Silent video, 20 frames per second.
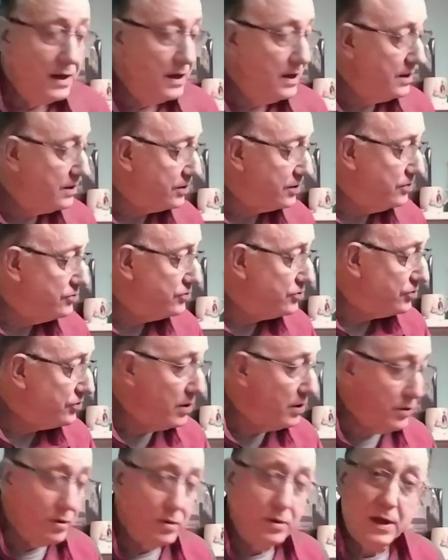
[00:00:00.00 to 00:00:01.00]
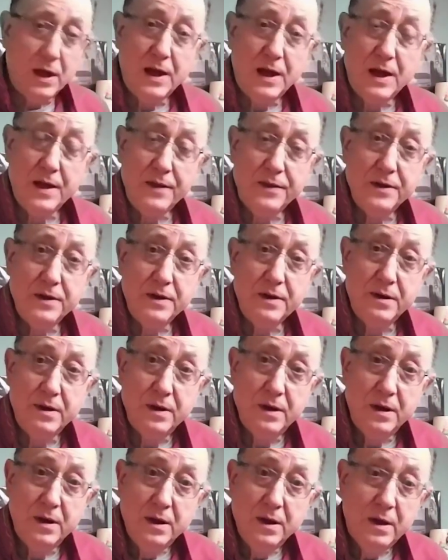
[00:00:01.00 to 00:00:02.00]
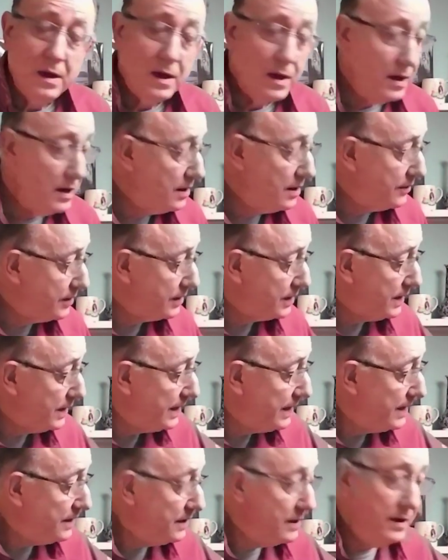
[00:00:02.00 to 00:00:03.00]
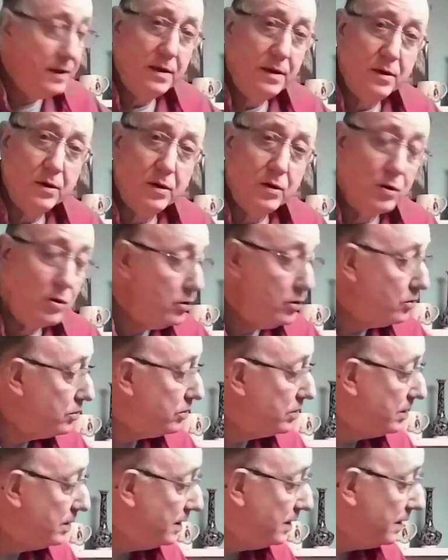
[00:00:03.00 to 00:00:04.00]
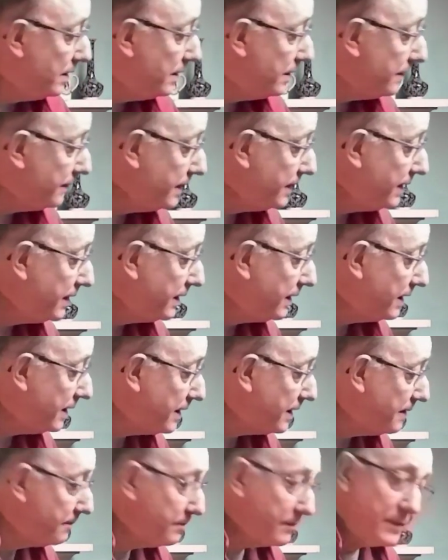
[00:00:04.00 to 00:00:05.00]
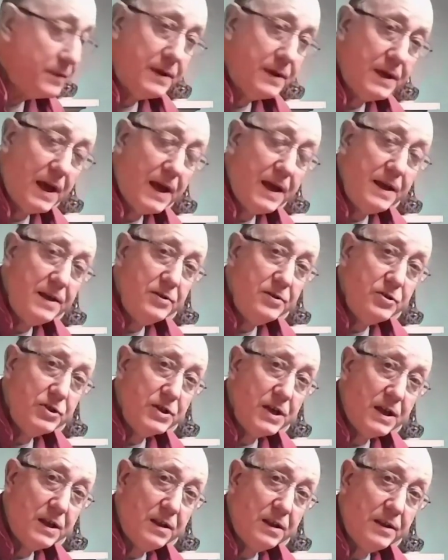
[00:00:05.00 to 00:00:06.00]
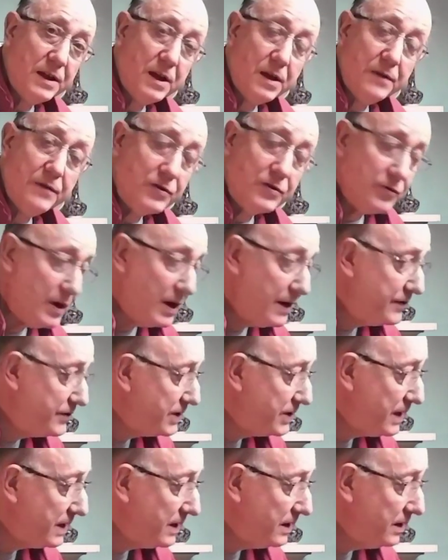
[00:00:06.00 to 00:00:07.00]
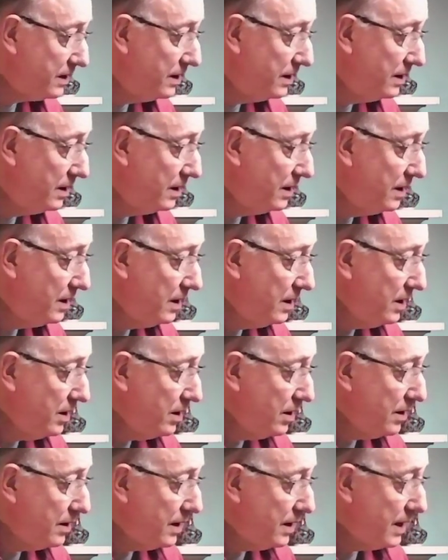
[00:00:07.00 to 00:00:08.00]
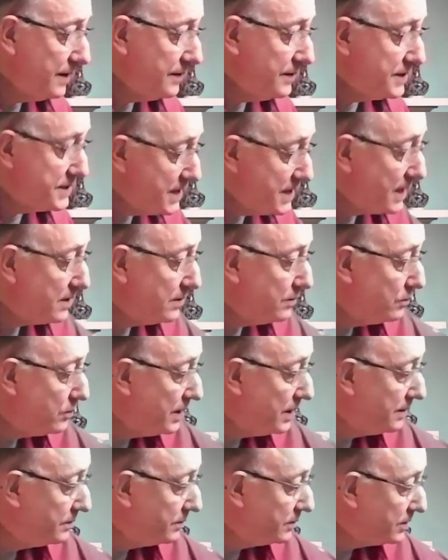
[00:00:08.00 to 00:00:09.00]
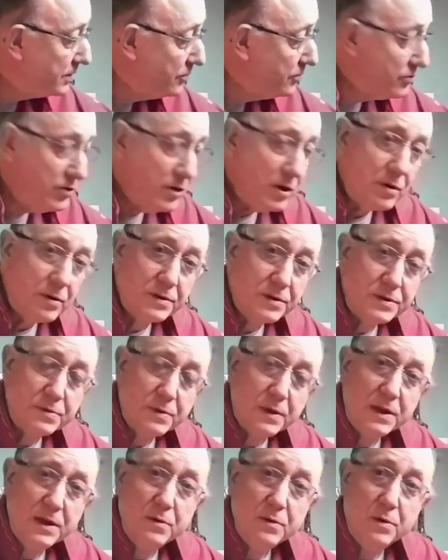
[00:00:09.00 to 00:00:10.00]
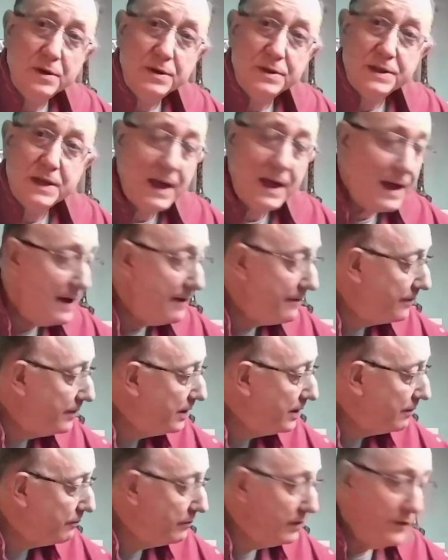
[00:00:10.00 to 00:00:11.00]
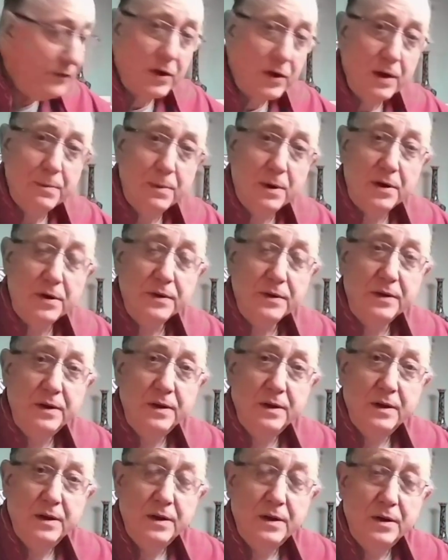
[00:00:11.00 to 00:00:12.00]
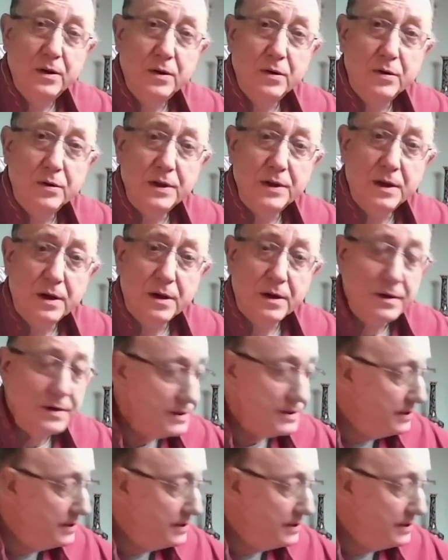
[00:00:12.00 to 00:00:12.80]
control either the clean or the gain channel, the overdrive channel, and the second one controls whether you want to have reverb on or not.